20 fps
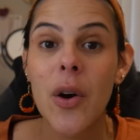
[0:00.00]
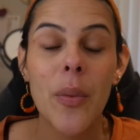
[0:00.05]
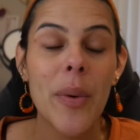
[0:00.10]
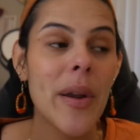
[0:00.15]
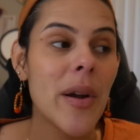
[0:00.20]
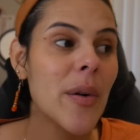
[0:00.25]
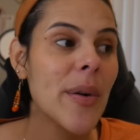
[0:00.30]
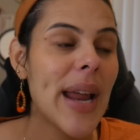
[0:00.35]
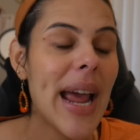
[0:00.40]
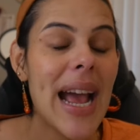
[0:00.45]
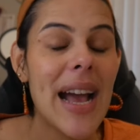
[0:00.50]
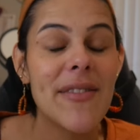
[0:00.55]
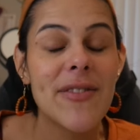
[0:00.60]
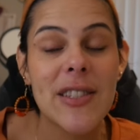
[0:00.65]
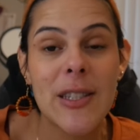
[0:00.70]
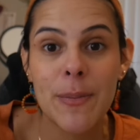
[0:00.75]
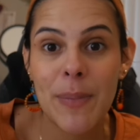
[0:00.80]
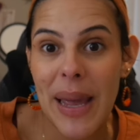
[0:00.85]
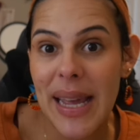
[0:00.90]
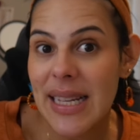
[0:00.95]
we don't have
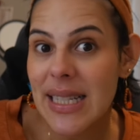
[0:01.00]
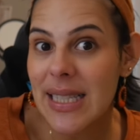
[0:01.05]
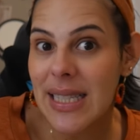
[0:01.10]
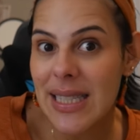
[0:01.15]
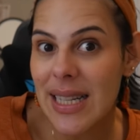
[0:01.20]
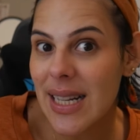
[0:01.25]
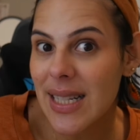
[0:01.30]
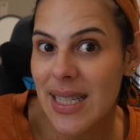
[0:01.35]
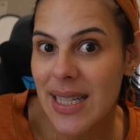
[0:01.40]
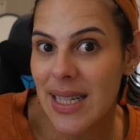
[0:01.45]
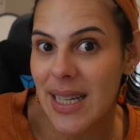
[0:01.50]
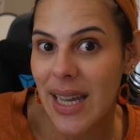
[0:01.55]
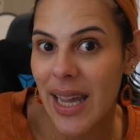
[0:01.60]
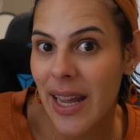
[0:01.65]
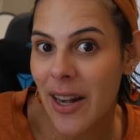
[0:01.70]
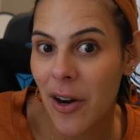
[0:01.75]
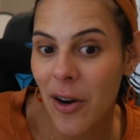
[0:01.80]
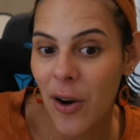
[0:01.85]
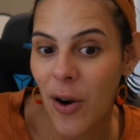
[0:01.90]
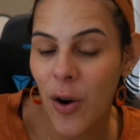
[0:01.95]
space to
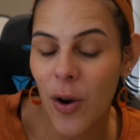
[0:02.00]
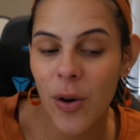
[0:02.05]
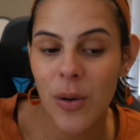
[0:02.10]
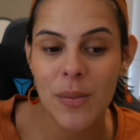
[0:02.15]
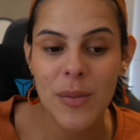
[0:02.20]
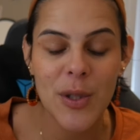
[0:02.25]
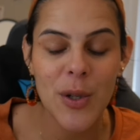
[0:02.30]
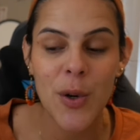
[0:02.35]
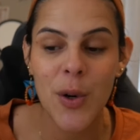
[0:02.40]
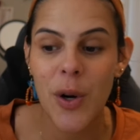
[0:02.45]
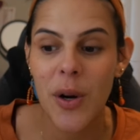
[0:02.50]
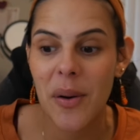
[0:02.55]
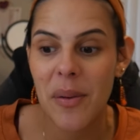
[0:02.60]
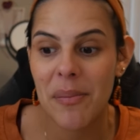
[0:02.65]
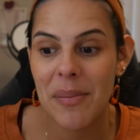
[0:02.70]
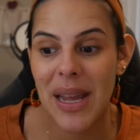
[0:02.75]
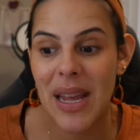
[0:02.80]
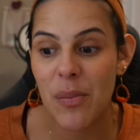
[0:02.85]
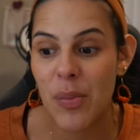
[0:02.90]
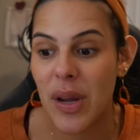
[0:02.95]
in our homes, or
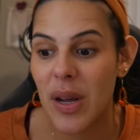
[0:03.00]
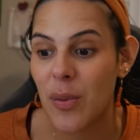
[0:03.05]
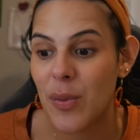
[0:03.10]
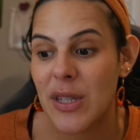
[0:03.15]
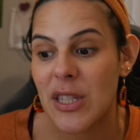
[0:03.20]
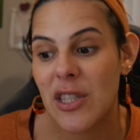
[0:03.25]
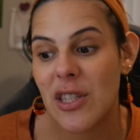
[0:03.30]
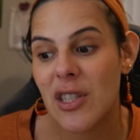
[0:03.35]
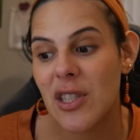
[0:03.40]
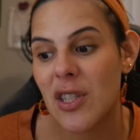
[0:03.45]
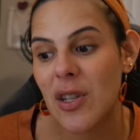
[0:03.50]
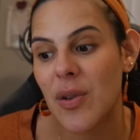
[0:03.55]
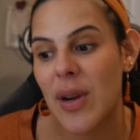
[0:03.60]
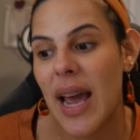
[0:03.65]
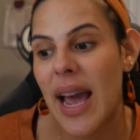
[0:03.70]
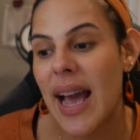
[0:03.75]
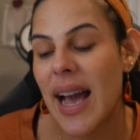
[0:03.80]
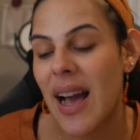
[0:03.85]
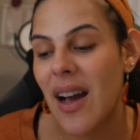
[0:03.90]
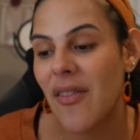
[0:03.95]
maybe we just don't
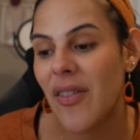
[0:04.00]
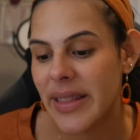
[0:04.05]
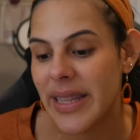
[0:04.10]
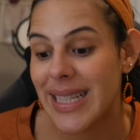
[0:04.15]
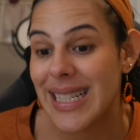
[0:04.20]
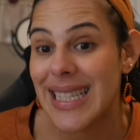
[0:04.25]
have the